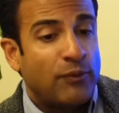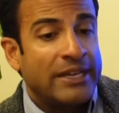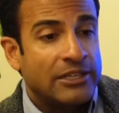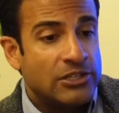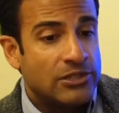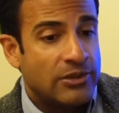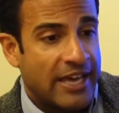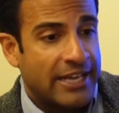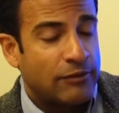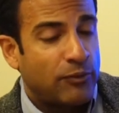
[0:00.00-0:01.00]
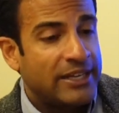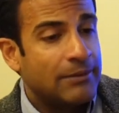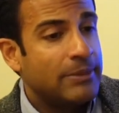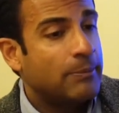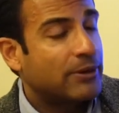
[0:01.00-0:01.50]
But if we can do that, if
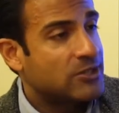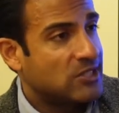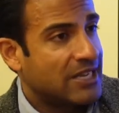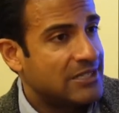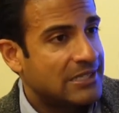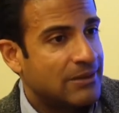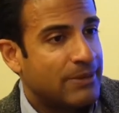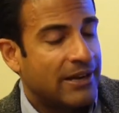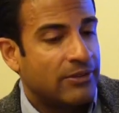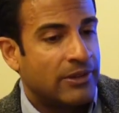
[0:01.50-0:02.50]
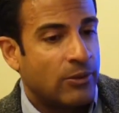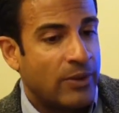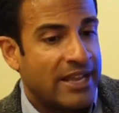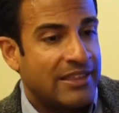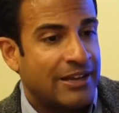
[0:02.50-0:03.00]
we can be precise about
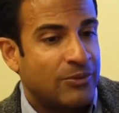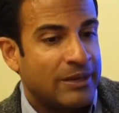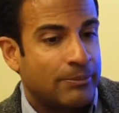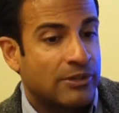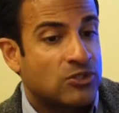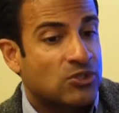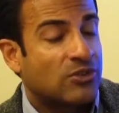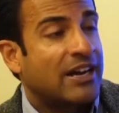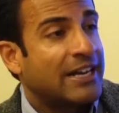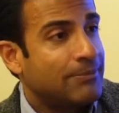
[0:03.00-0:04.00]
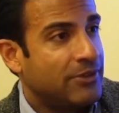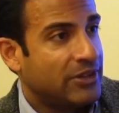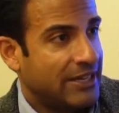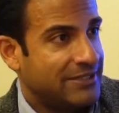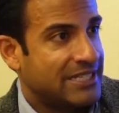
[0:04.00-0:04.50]
the way that we
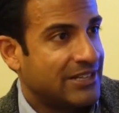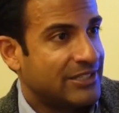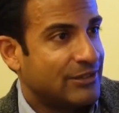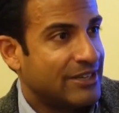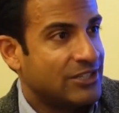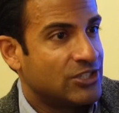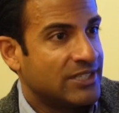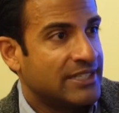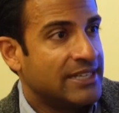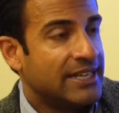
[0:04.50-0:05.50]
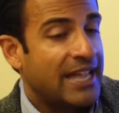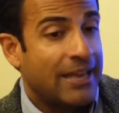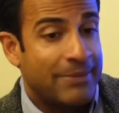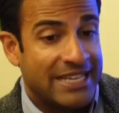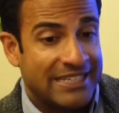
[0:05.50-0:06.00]
prescribe the lifestyle intervention
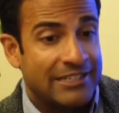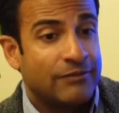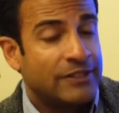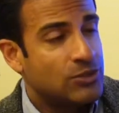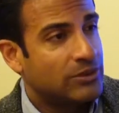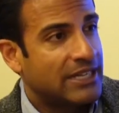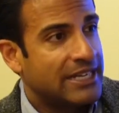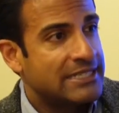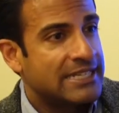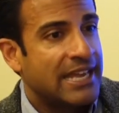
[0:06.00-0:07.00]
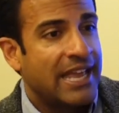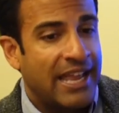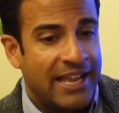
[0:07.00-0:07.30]
and make it individualized,